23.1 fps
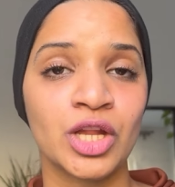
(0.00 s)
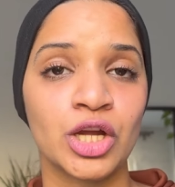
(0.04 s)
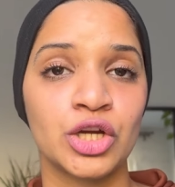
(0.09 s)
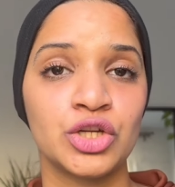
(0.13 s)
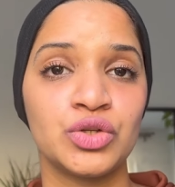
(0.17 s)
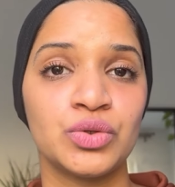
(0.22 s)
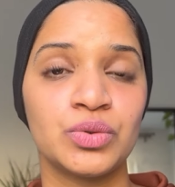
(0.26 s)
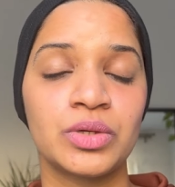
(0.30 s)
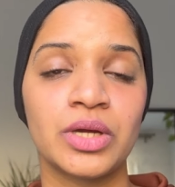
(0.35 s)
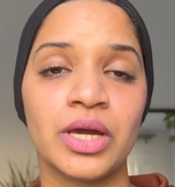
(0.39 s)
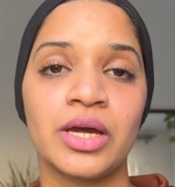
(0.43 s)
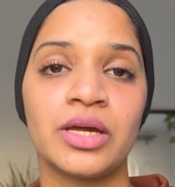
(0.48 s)

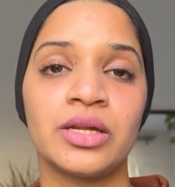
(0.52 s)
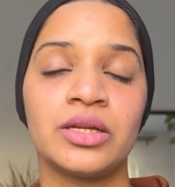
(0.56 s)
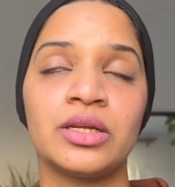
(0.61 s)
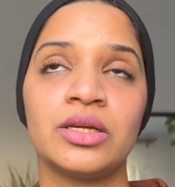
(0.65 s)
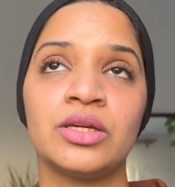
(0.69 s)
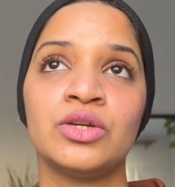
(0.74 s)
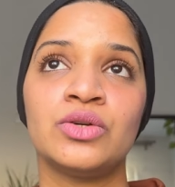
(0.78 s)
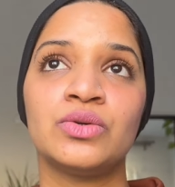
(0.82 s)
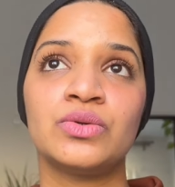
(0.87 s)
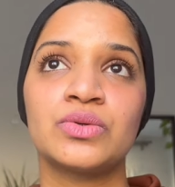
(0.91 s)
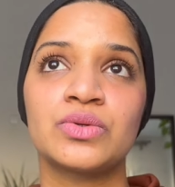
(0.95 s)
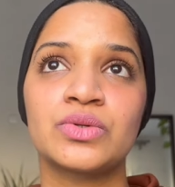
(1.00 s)
You can
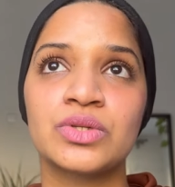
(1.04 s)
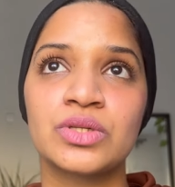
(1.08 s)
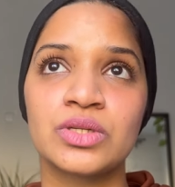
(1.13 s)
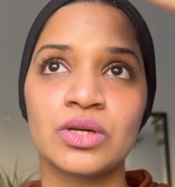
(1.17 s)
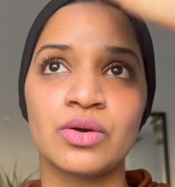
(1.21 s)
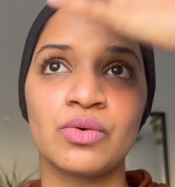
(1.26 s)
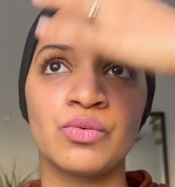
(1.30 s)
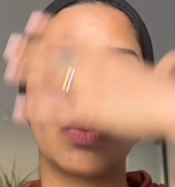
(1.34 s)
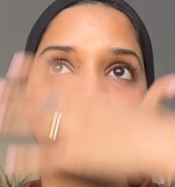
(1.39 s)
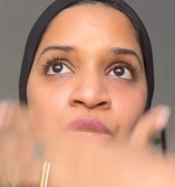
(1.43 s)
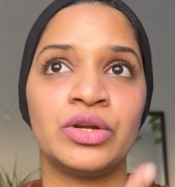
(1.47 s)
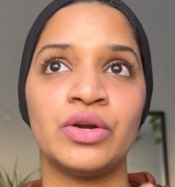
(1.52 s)
use
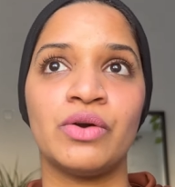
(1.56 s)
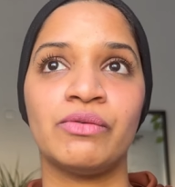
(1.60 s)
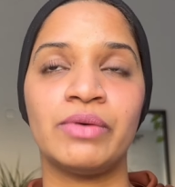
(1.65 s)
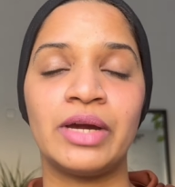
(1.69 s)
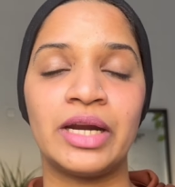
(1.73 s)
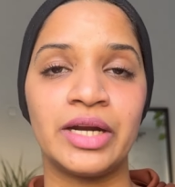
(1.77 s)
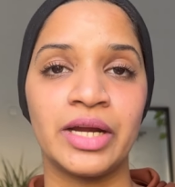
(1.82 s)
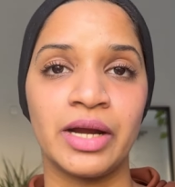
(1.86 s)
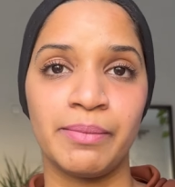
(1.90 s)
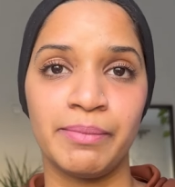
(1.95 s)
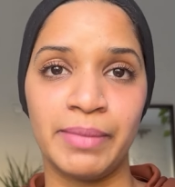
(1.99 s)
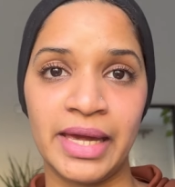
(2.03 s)
when you're
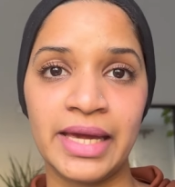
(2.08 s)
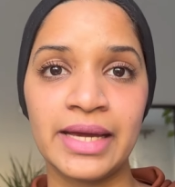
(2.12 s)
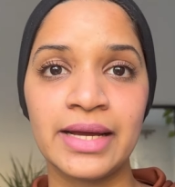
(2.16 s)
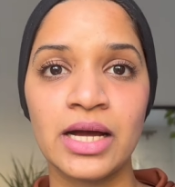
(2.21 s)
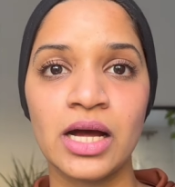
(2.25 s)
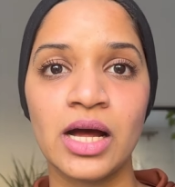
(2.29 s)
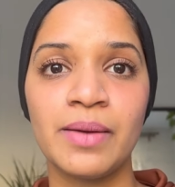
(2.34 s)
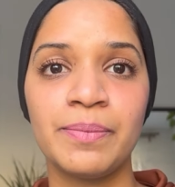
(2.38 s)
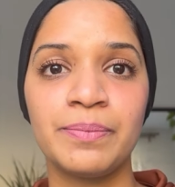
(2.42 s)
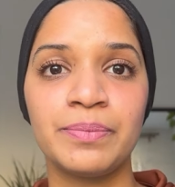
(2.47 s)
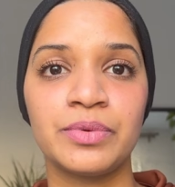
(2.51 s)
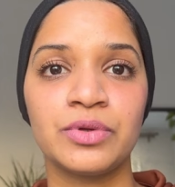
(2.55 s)
wearing a makeup.